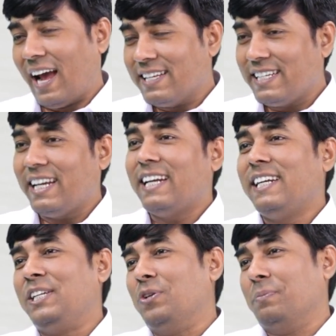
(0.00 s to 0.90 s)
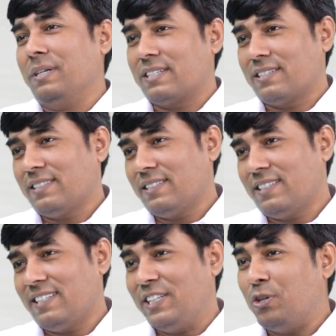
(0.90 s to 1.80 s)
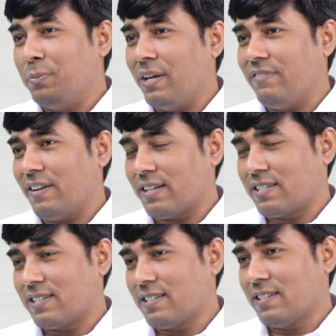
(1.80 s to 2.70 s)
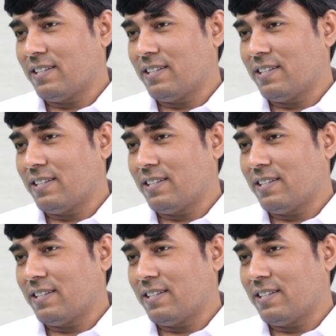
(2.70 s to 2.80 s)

As a telomere effect.